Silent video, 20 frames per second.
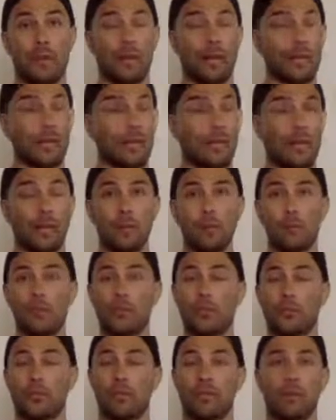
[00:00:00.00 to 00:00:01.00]
I again will
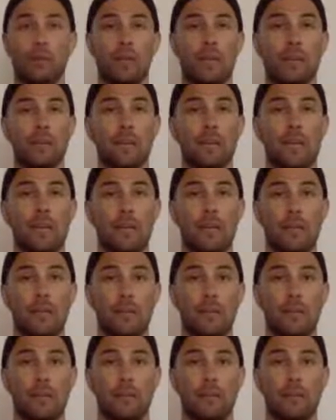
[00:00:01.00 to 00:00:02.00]
just rest my
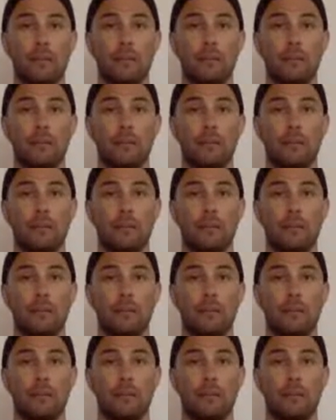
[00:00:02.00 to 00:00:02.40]
hand there,